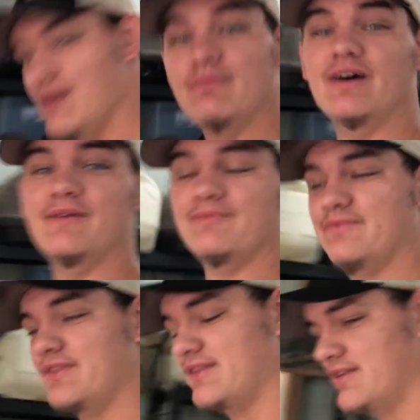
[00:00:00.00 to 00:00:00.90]
But
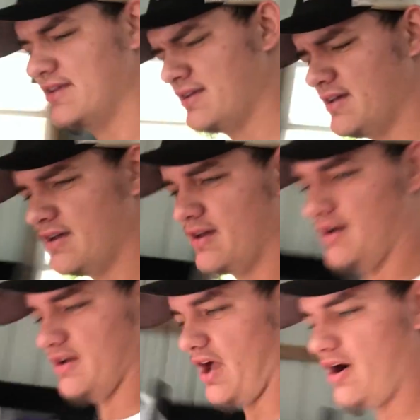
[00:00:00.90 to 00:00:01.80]

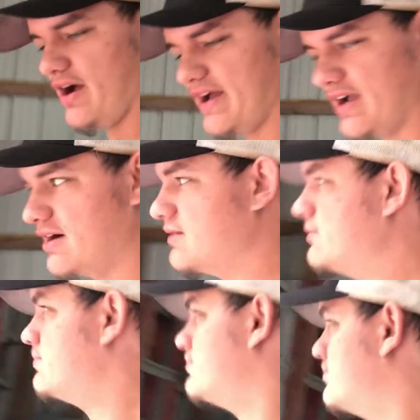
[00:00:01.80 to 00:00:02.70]
y'all hang on.
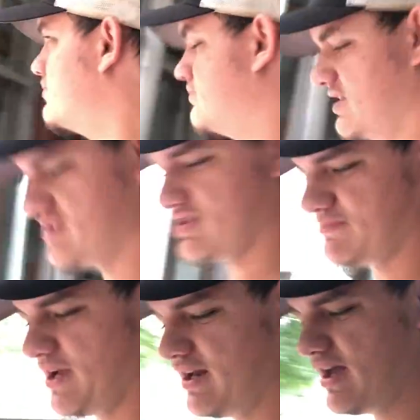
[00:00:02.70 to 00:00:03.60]
It's just
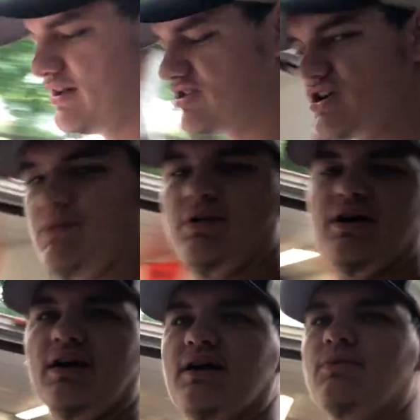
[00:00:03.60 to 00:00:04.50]
me and Dad in the shop right
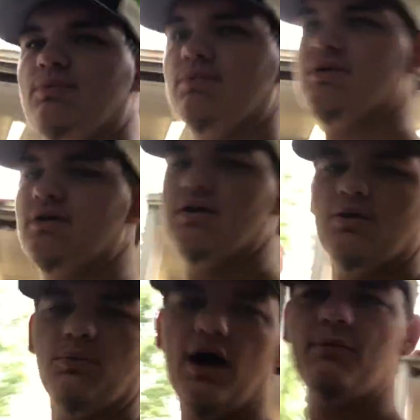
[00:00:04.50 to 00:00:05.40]
now.
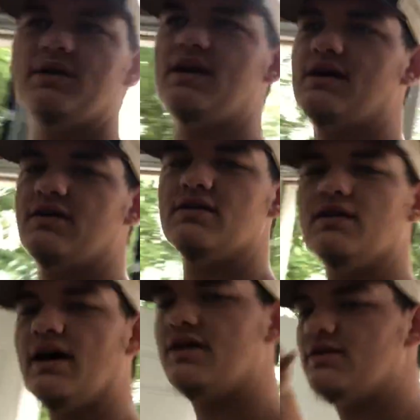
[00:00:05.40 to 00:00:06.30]
Wild be down here
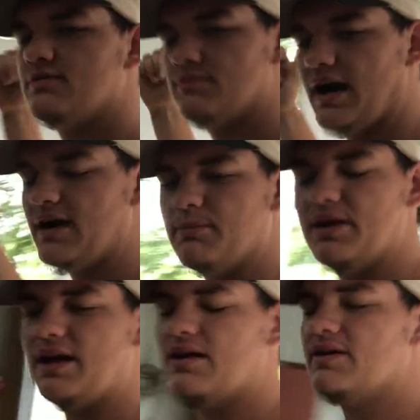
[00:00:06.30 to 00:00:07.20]
later. Aaron be
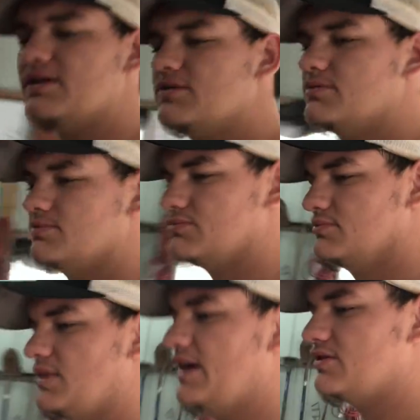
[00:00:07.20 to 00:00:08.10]
down here
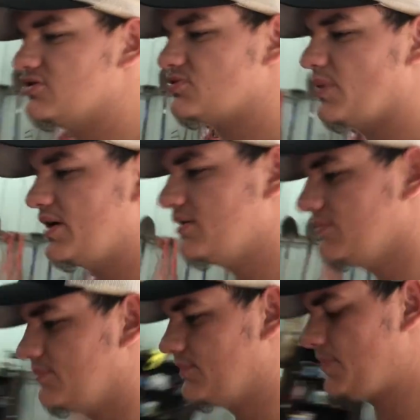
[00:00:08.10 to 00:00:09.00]
later as well.
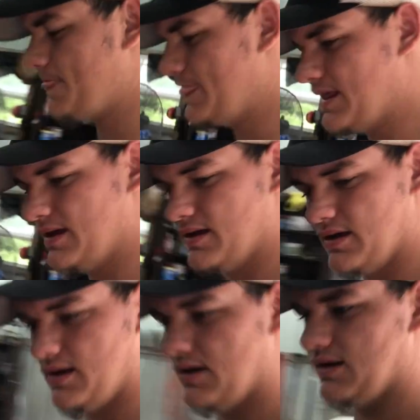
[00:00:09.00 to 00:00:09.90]

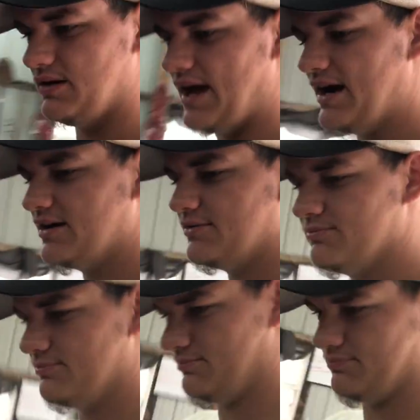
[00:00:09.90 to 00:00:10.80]
Darren,
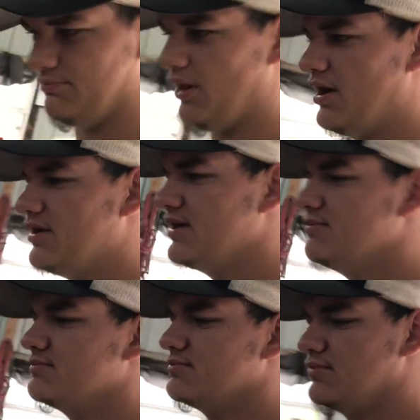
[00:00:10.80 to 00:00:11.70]
Blondie,
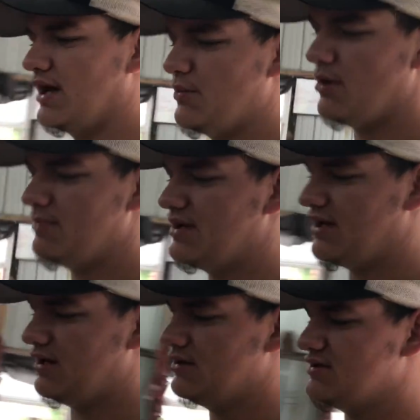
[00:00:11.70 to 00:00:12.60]
he won't be here.